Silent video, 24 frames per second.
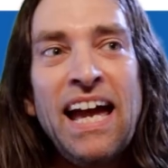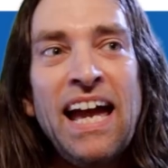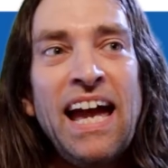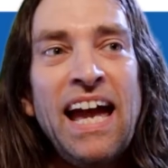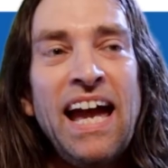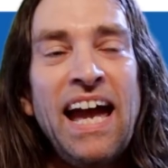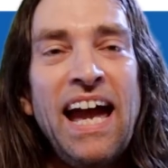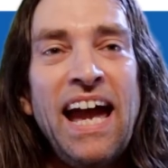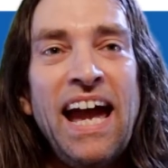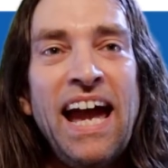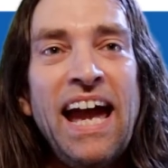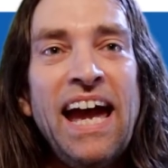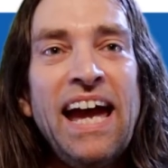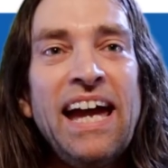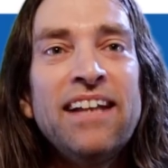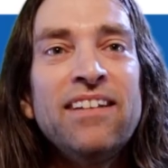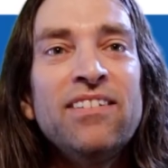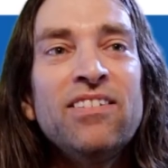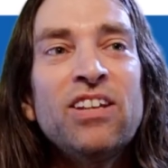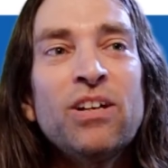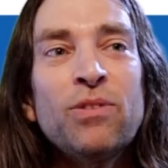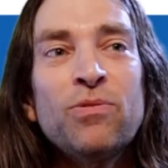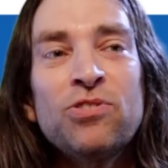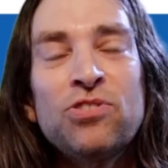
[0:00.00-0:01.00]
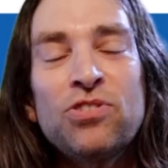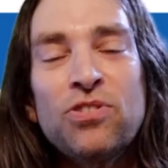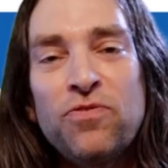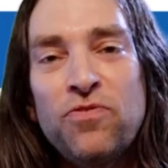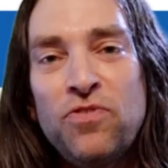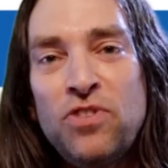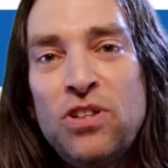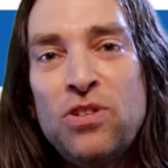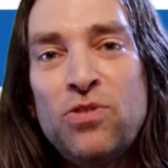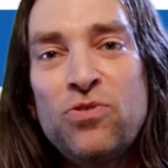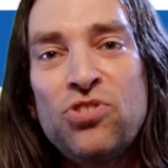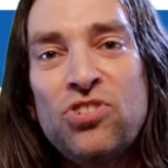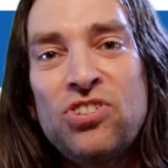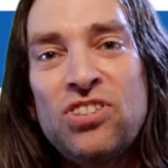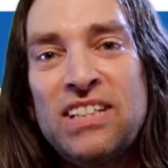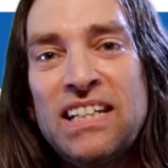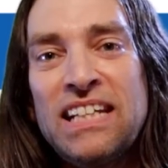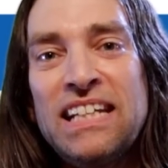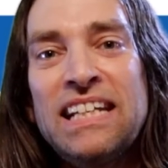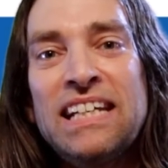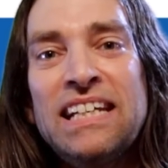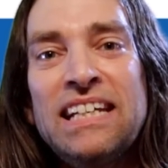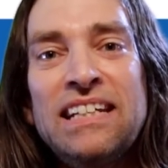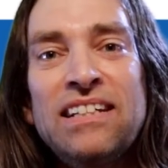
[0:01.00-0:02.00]
and there was a few
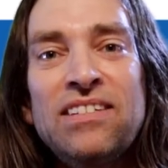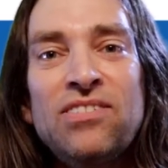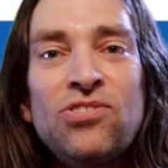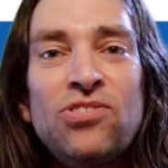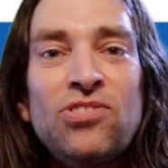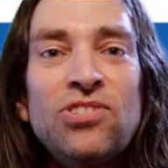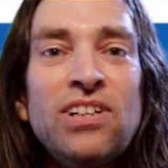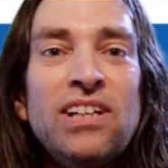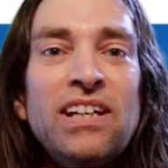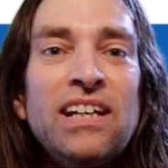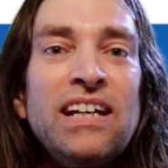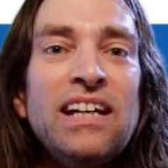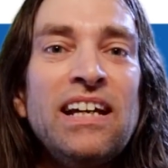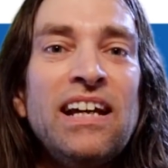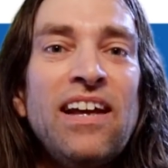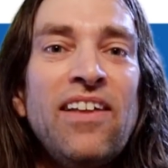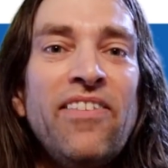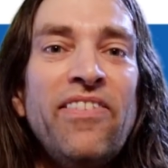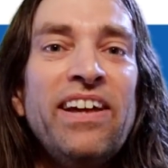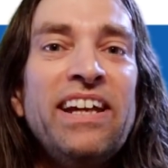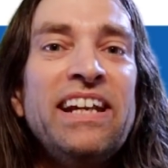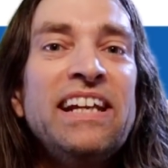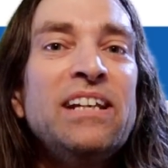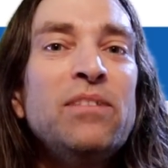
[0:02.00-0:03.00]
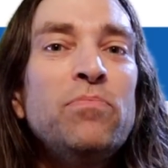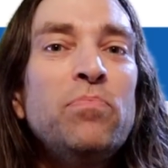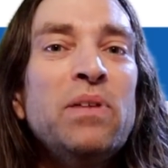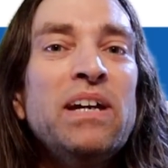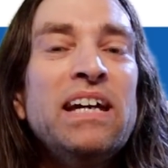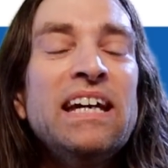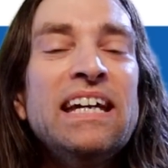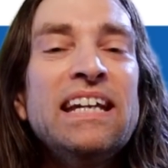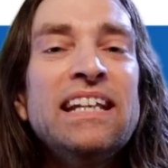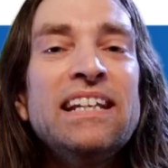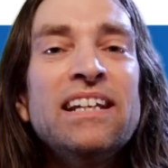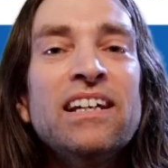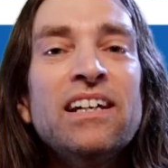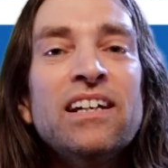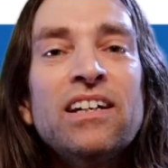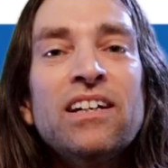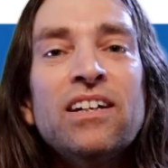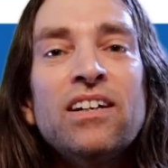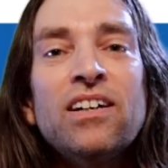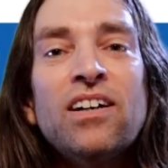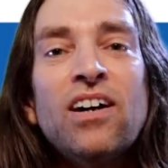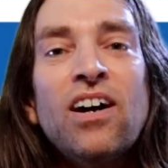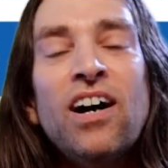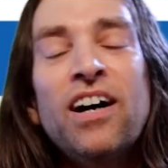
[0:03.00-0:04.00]
cities that had been
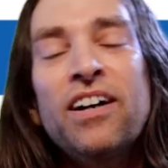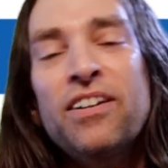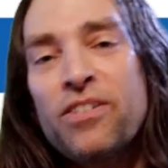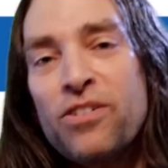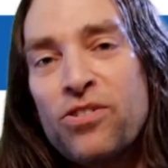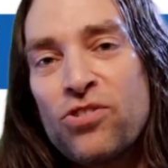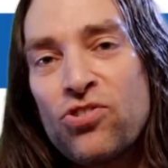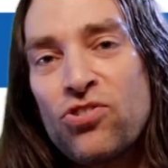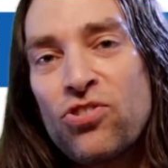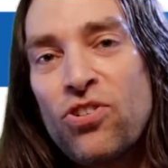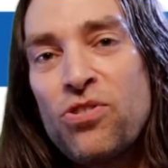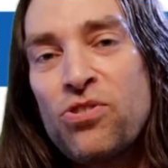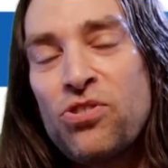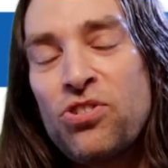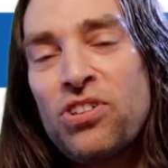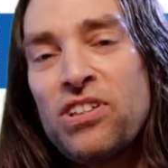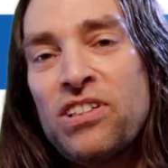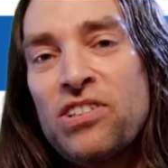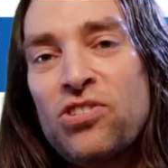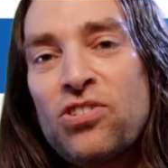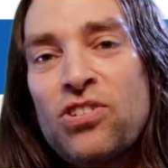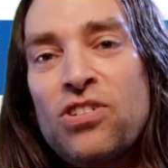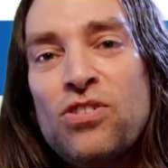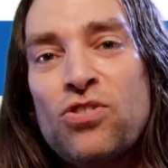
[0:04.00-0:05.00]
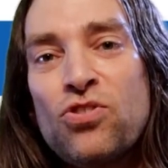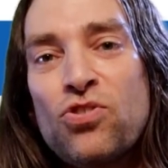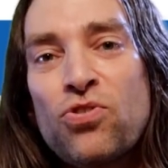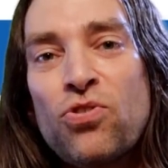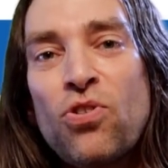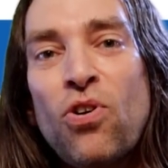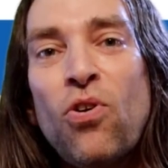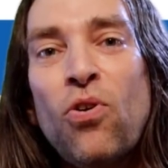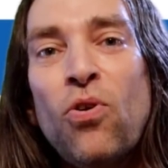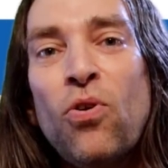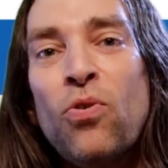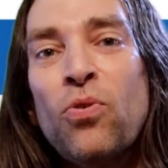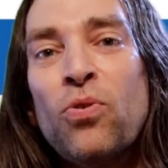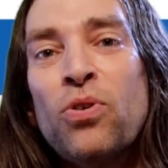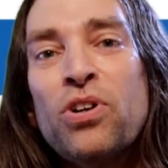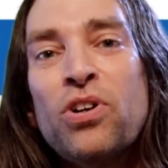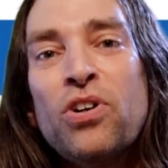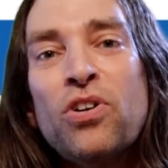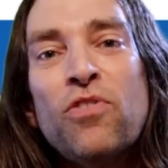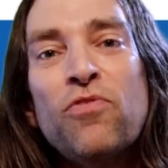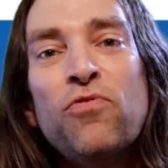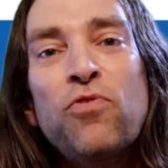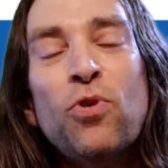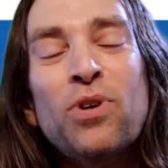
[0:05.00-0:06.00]
under socialist control
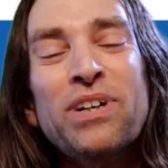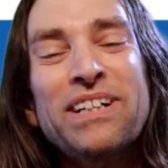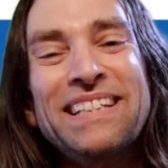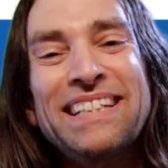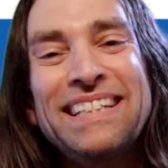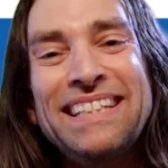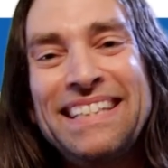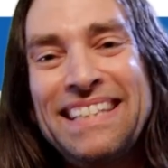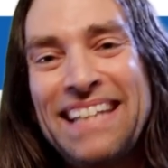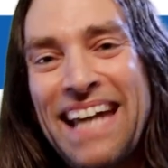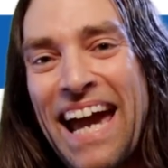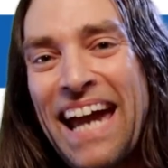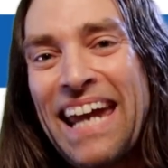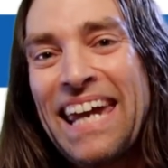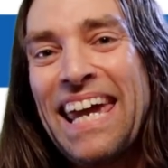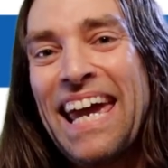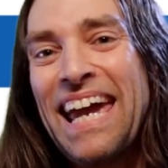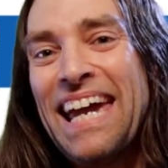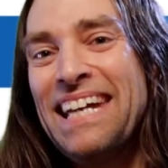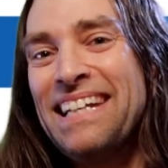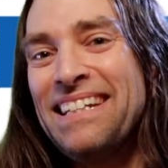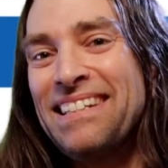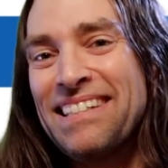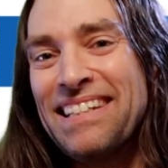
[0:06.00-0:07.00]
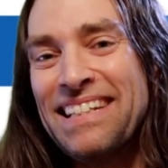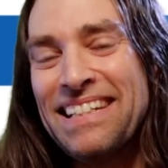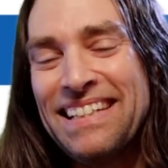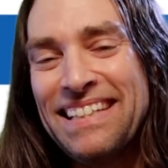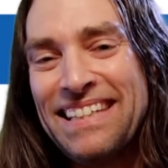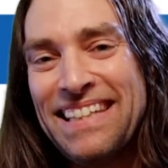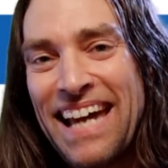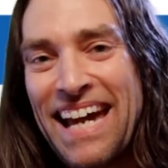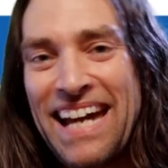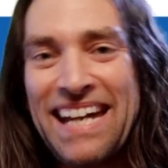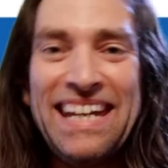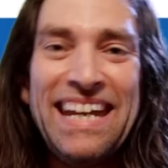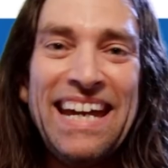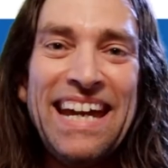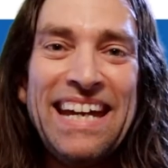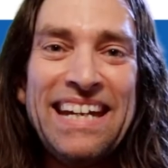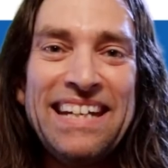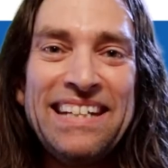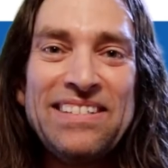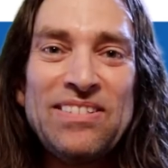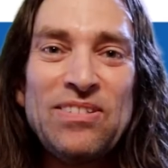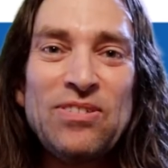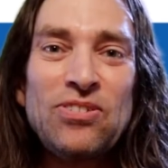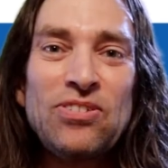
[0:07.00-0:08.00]
for decades and
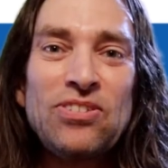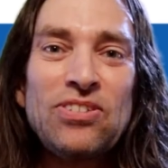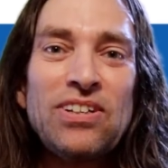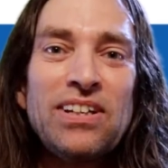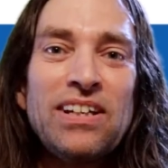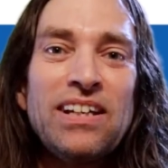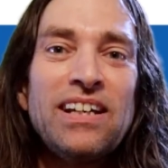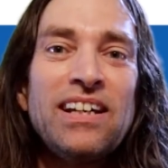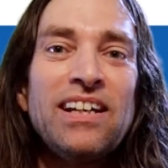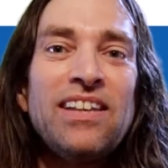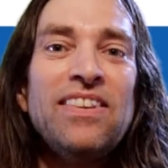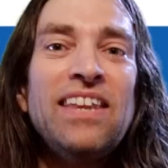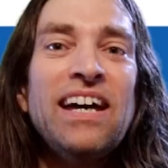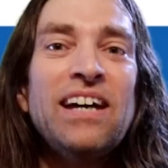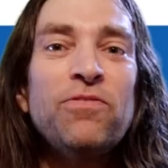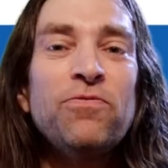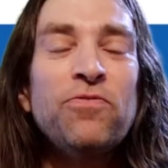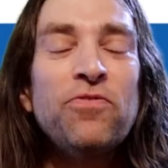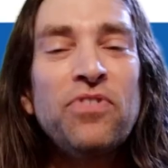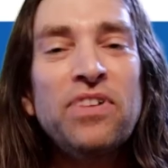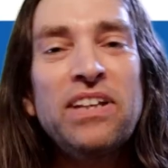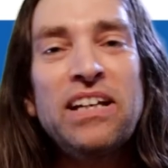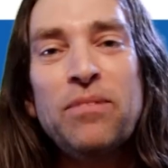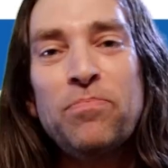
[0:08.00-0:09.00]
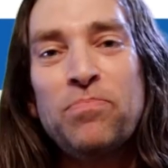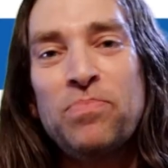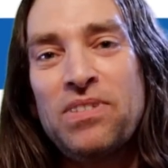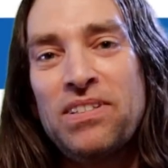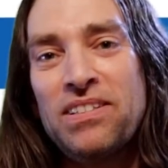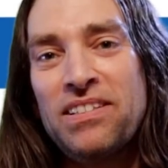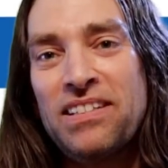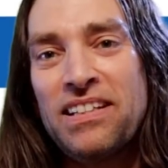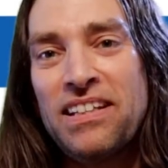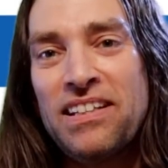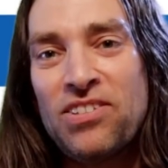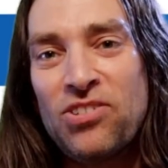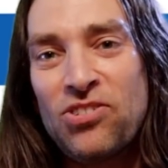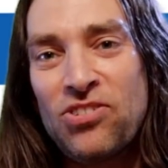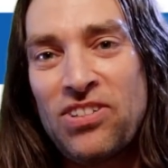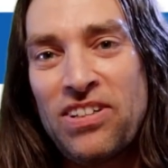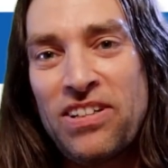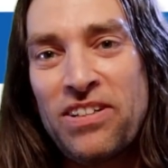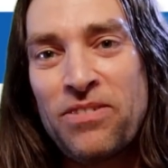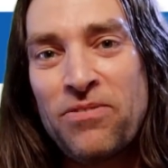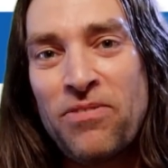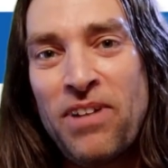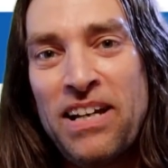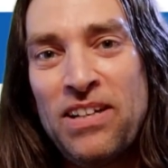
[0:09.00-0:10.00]
decades that flipped to the
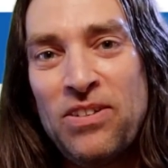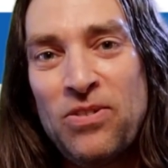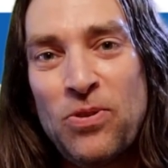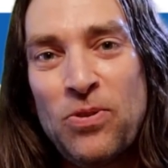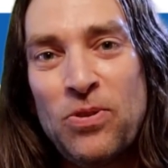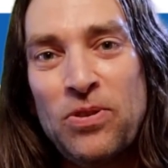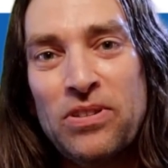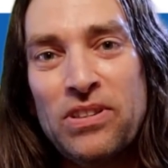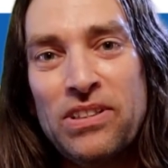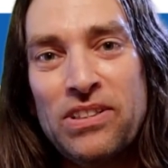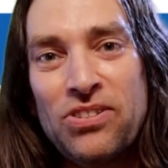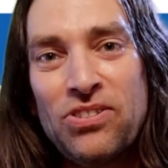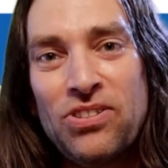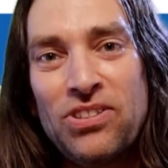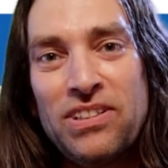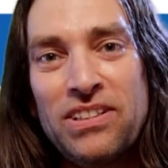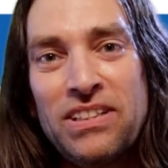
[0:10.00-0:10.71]
center-right coalition.